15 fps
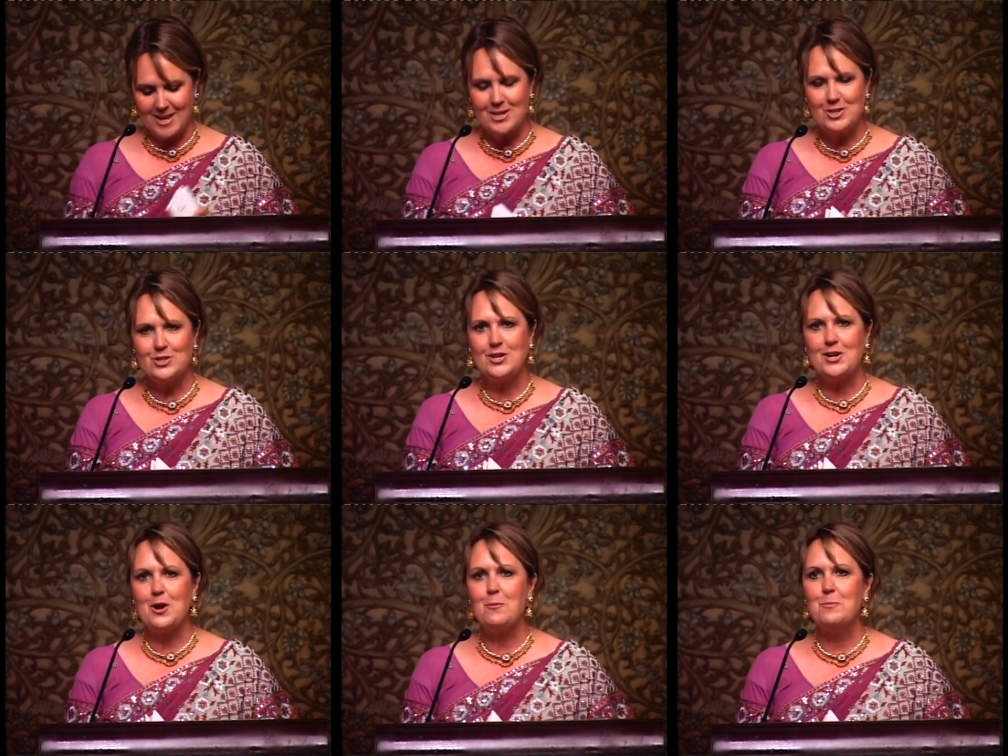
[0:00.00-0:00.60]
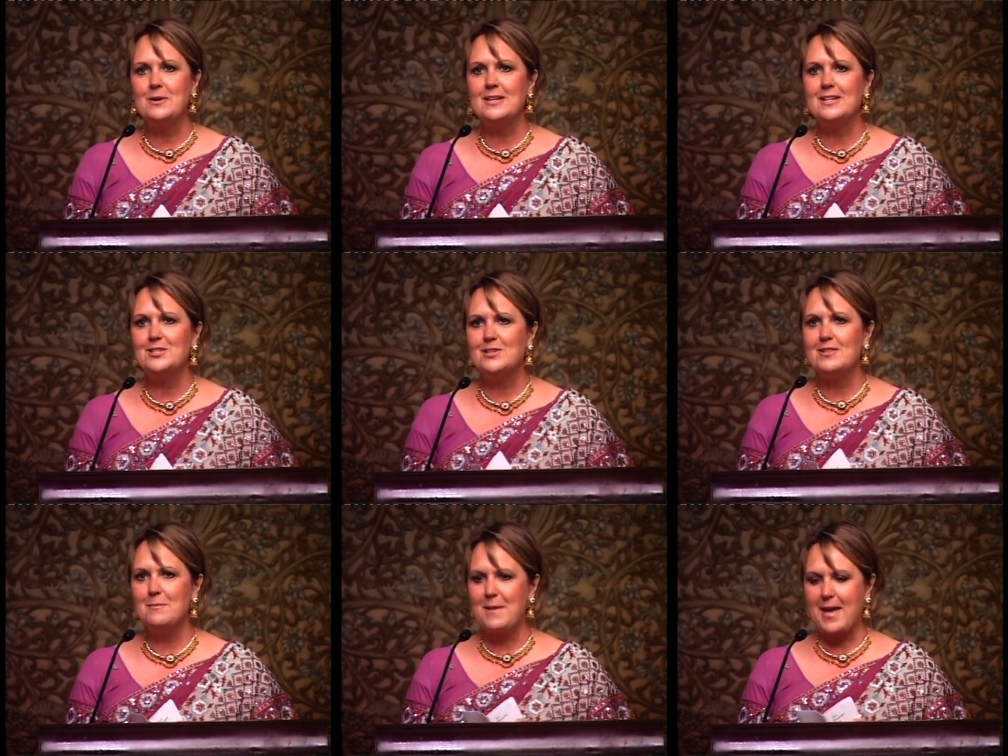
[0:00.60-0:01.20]
She opened it
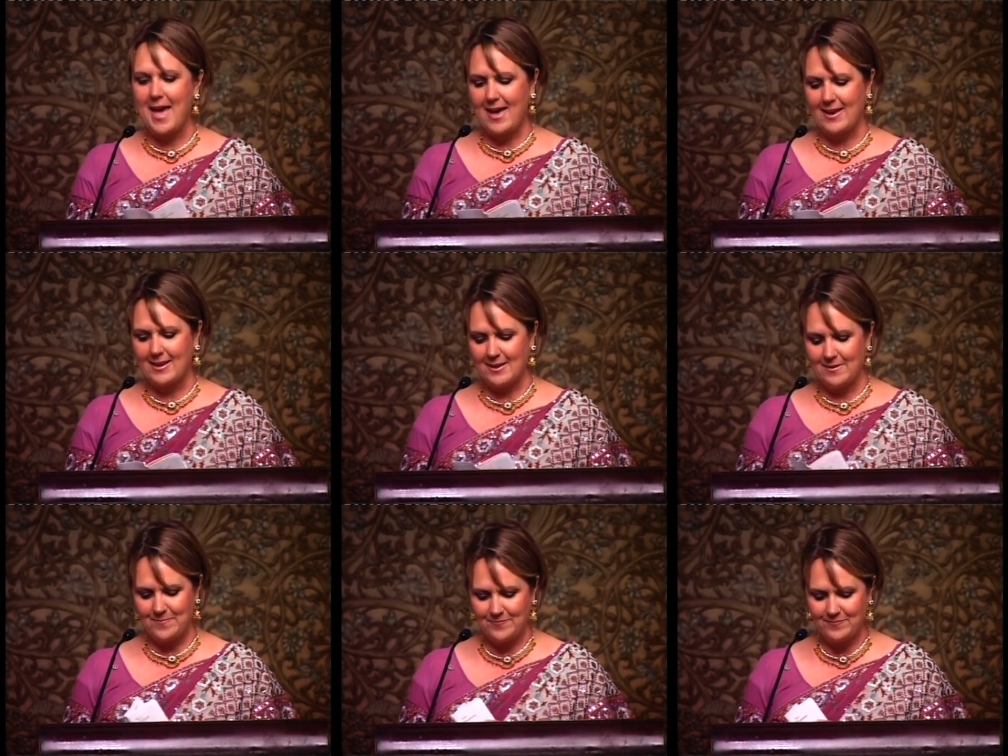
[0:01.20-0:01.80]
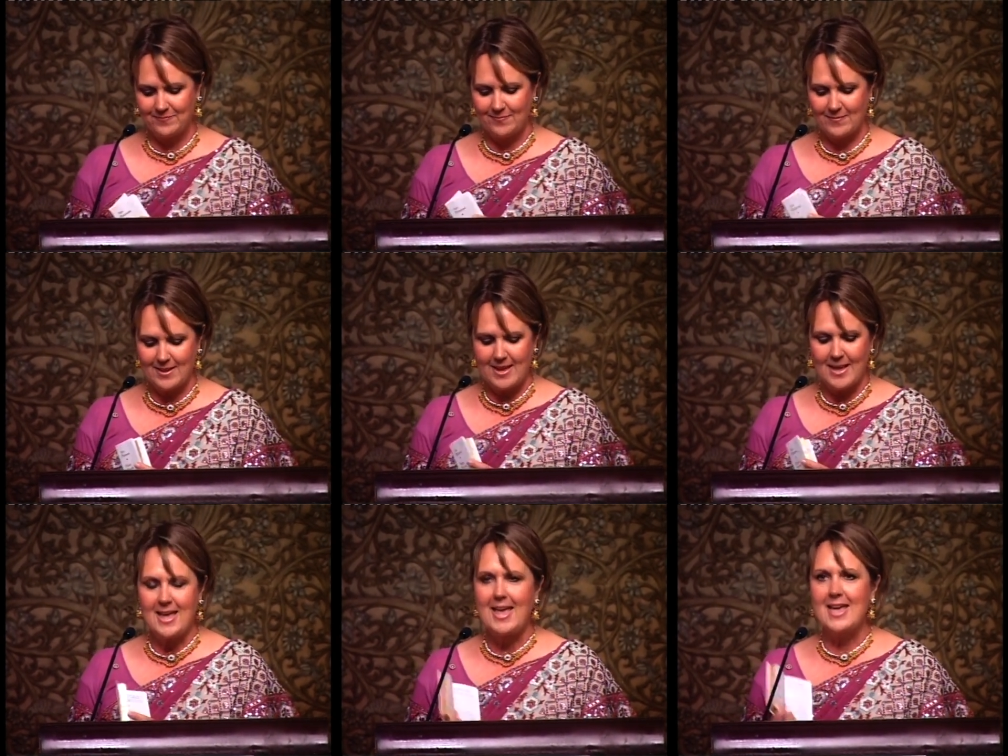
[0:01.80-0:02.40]
to the back,
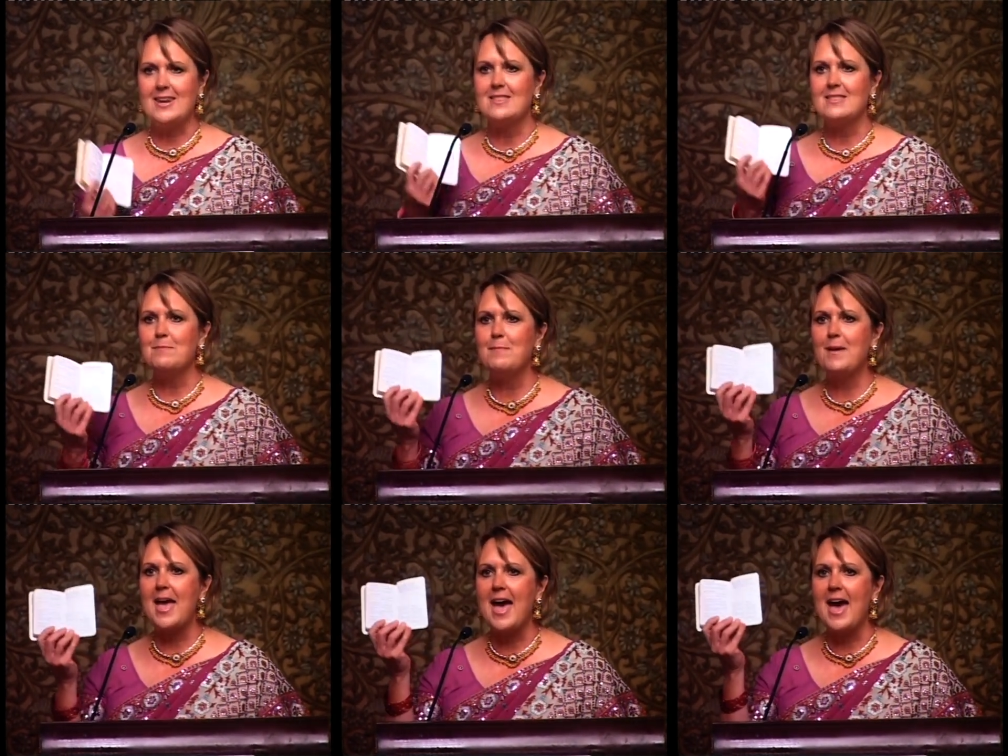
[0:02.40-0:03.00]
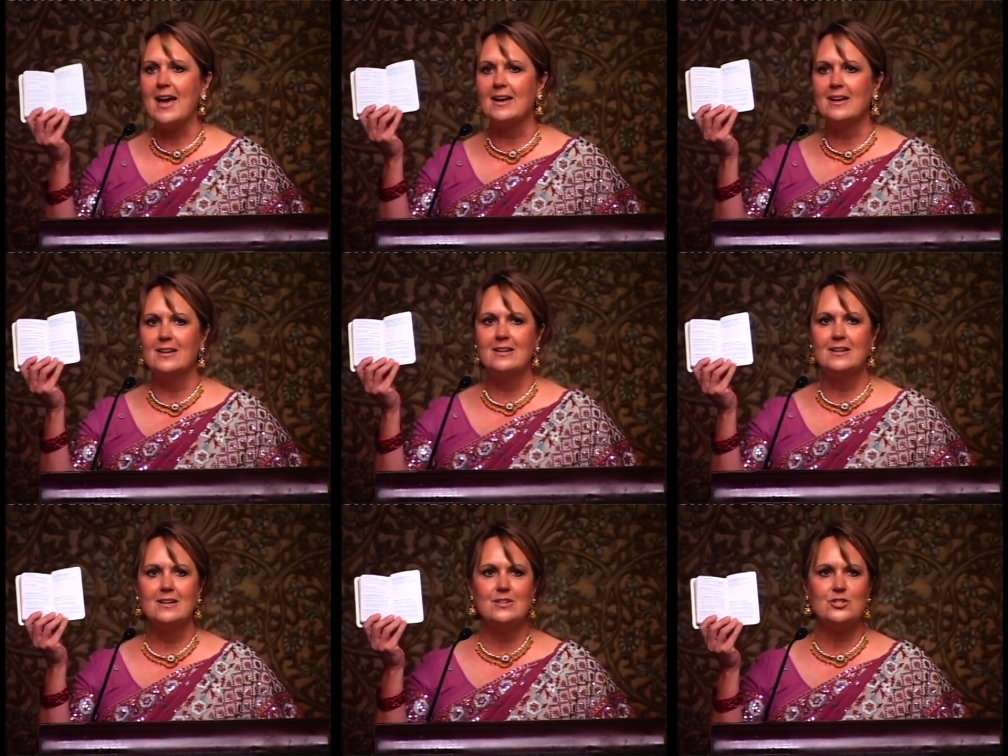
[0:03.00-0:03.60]
and in the back,
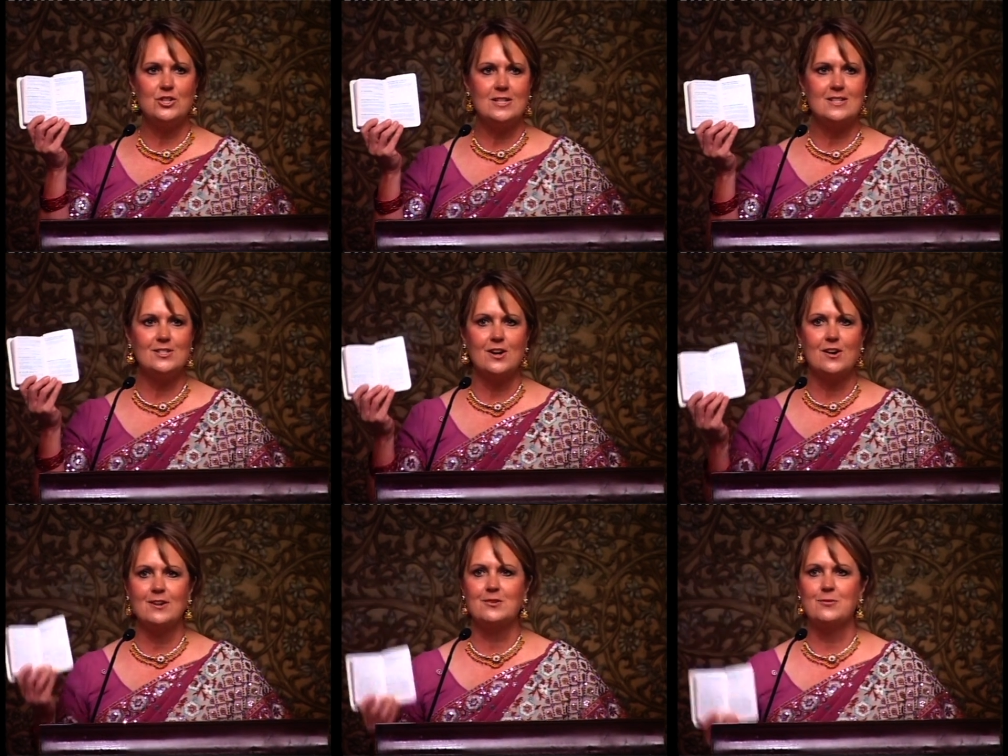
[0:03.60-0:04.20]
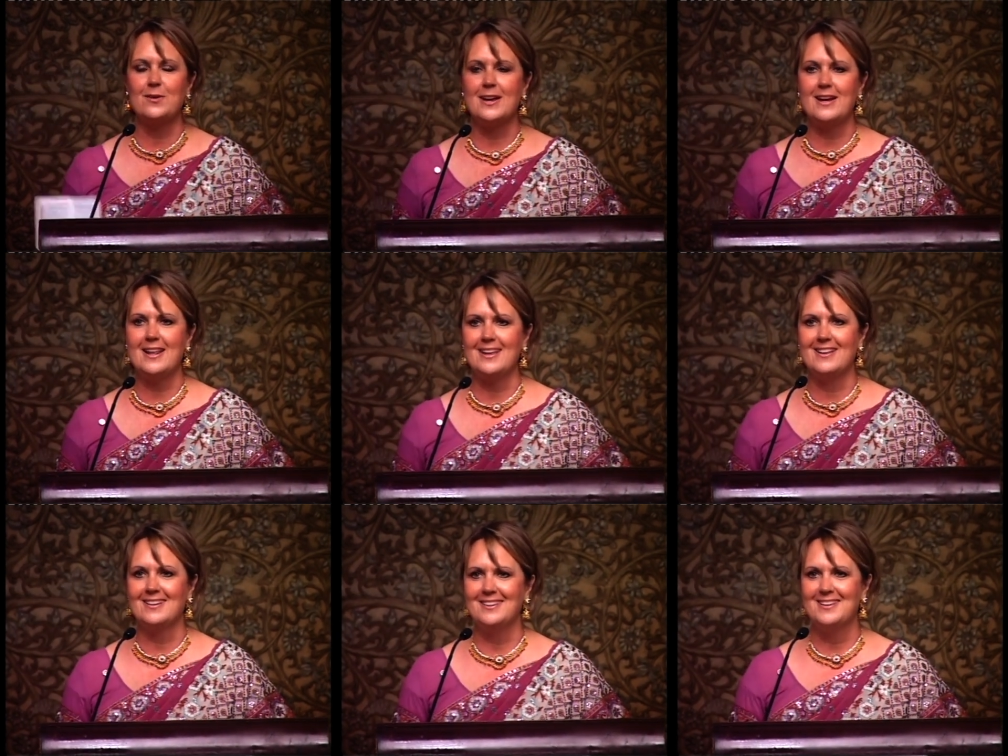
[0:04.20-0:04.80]
she started
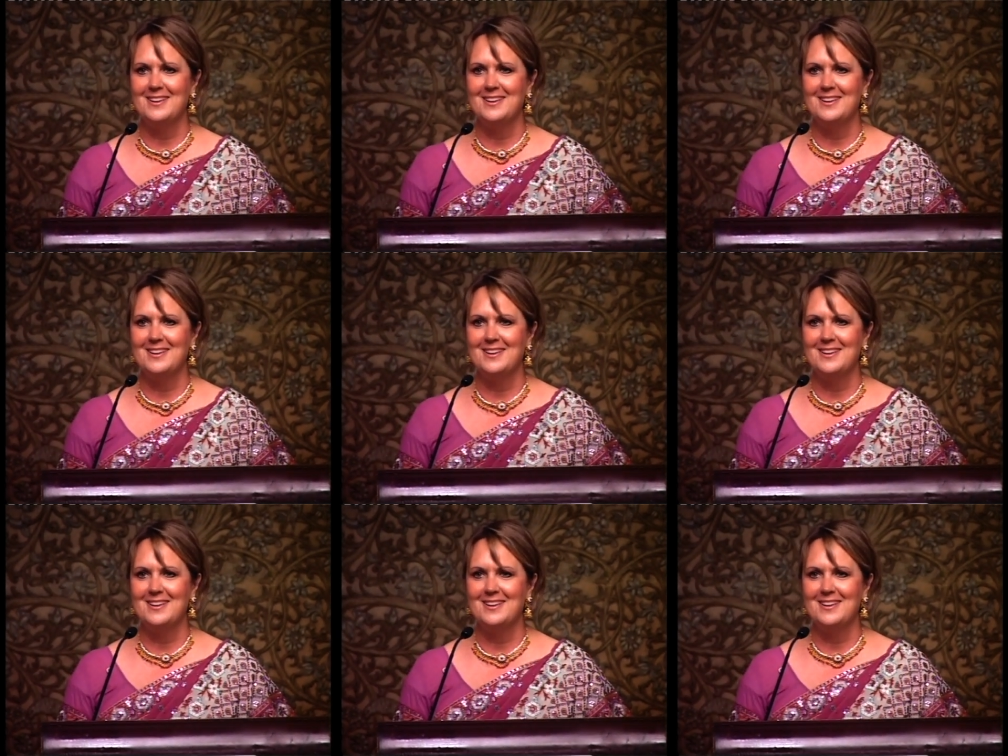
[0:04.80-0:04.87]
reading.